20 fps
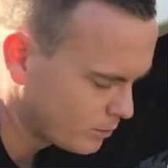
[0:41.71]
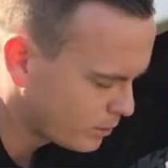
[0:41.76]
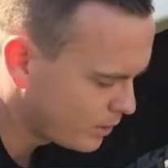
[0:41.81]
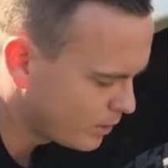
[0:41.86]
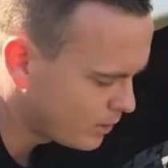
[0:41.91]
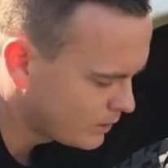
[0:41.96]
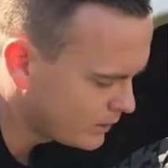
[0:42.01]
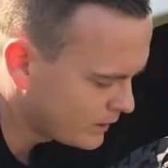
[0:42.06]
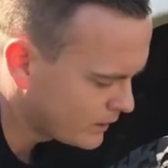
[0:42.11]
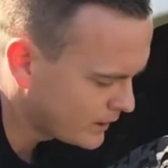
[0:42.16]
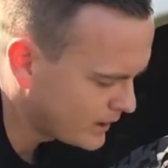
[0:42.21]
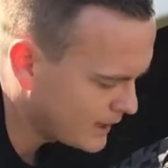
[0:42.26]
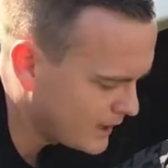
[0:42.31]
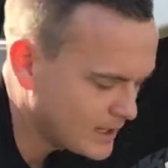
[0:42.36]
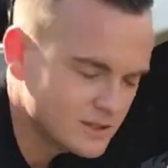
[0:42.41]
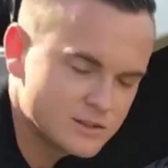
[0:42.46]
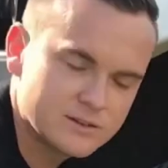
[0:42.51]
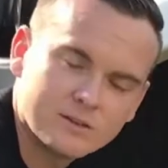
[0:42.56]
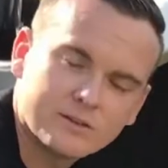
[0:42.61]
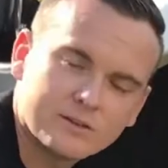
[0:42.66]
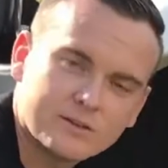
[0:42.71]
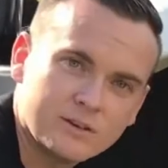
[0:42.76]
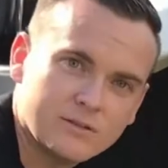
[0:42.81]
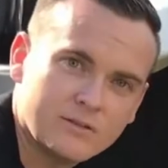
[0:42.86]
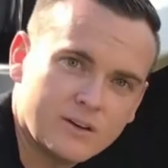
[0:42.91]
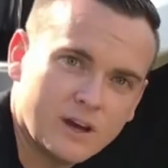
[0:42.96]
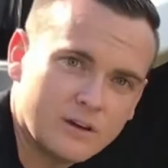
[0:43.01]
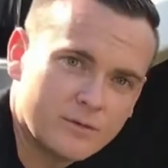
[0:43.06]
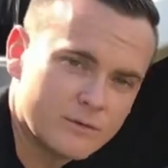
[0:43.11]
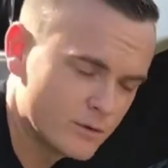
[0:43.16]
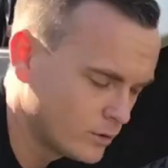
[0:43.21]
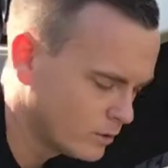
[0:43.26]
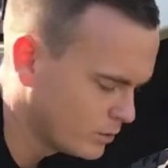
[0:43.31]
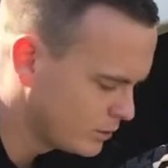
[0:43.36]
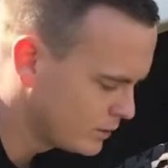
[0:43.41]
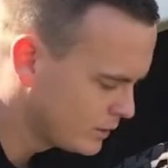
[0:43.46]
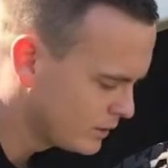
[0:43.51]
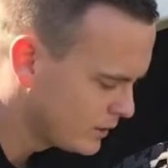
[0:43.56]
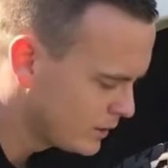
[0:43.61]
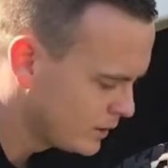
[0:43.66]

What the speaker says: prong, engages onto your valve core.